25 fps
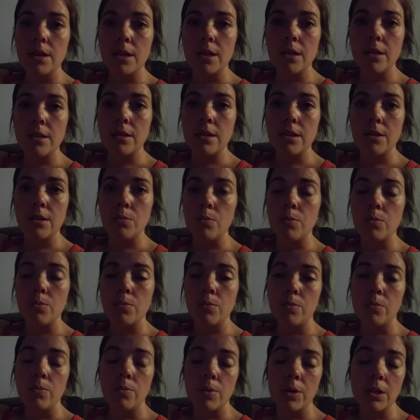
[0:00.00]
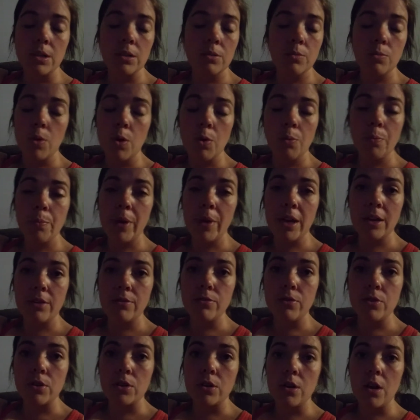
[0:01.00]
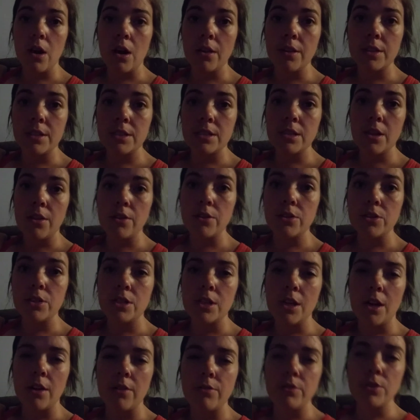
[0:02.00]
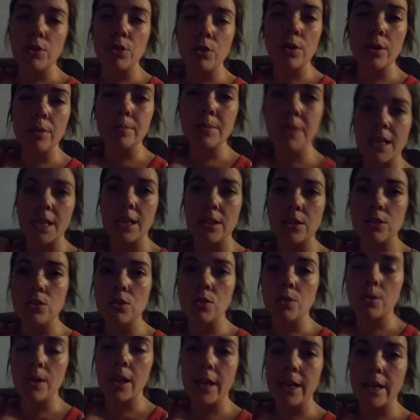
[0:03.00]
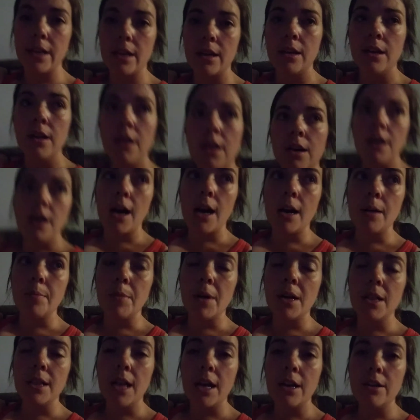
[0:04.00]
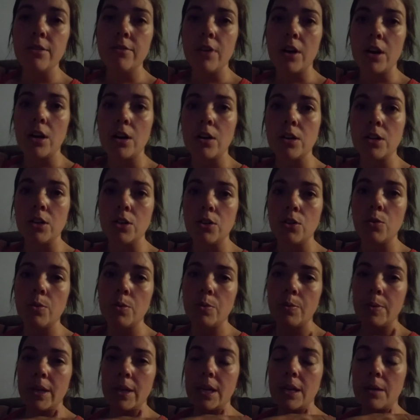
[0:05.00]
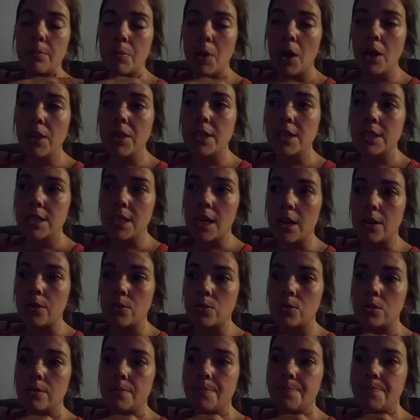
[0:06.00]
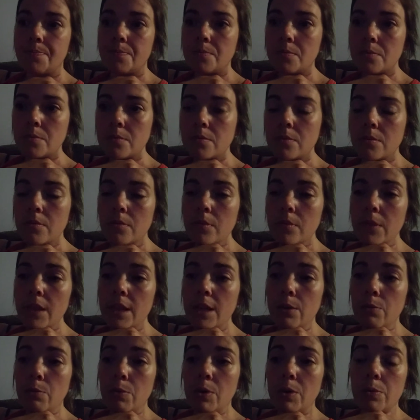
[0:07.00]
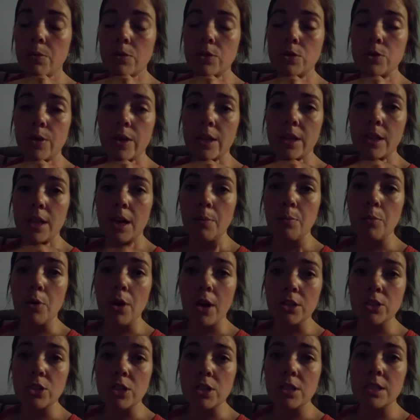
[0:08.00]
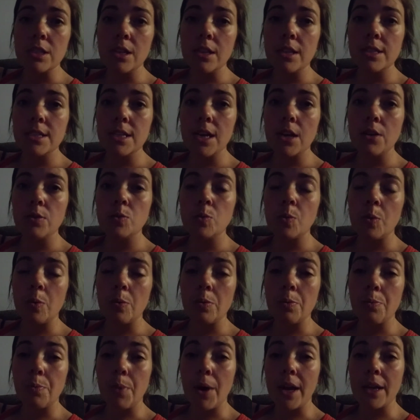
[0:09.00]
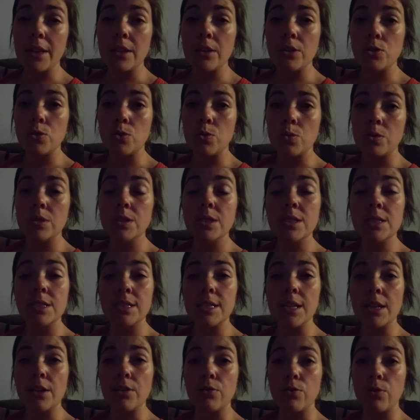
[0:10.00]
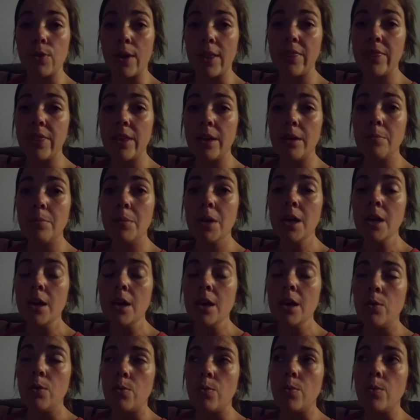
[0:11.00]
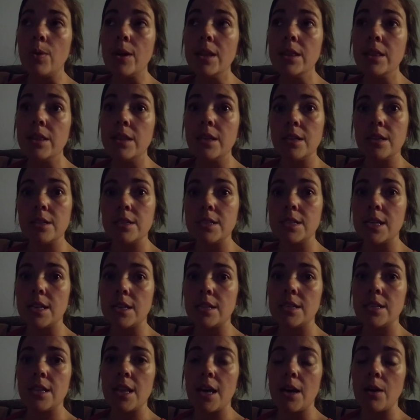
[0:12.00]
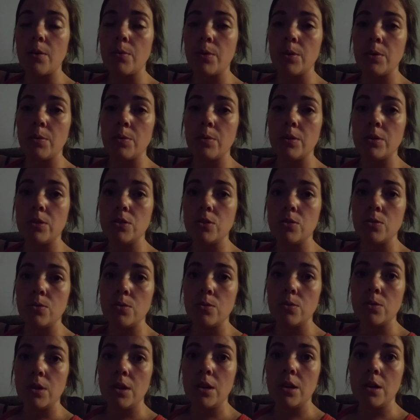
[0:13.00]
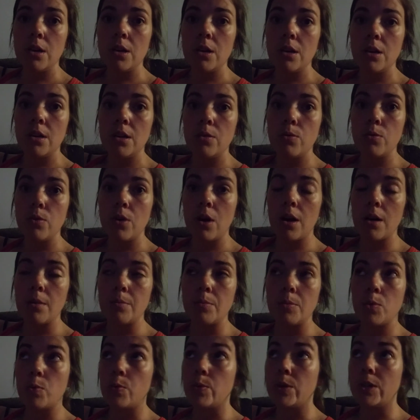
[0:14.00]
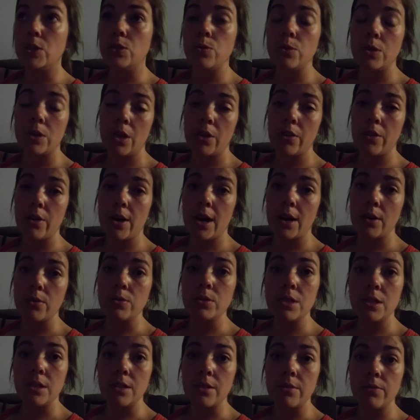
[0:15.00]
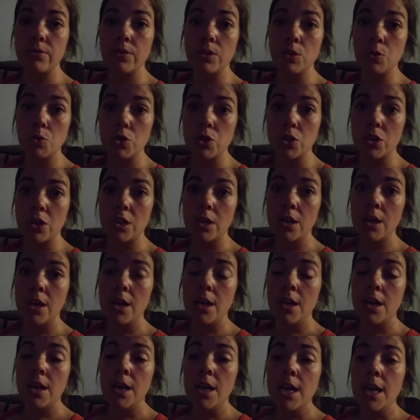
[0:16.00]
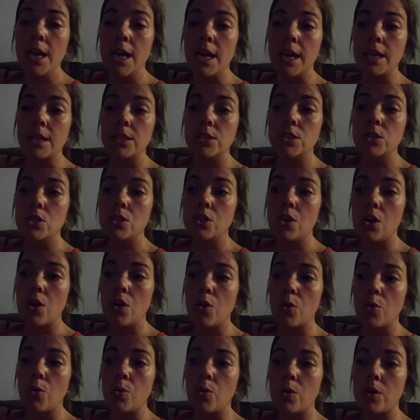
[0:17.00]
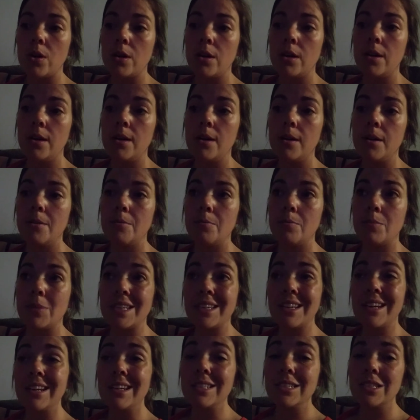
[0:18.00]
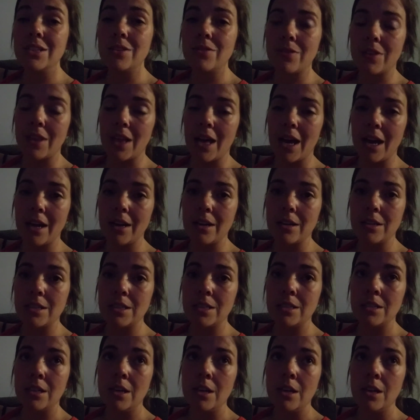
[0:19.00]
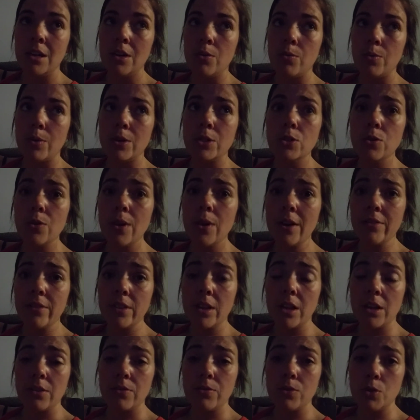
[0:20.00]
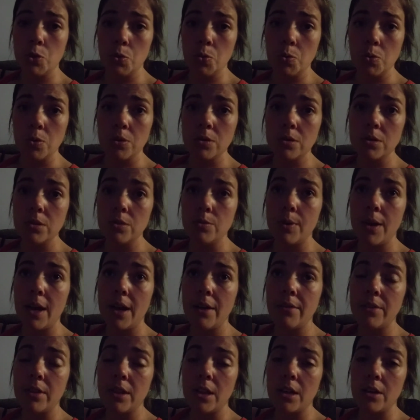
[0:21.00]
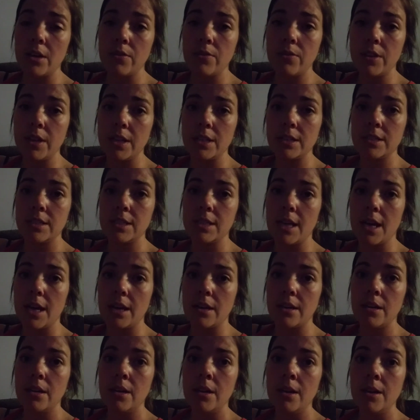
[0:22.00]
it won't pay for all this other stuff. You know what I'm saying? So like, a lot of our, when we bought this house and we were doing a lot of projects on this house, we would buy the tools instead of rent them, with the intent that we would redo another house in the future. And so because of that, we do have a lot of tools. We have a lot of things that,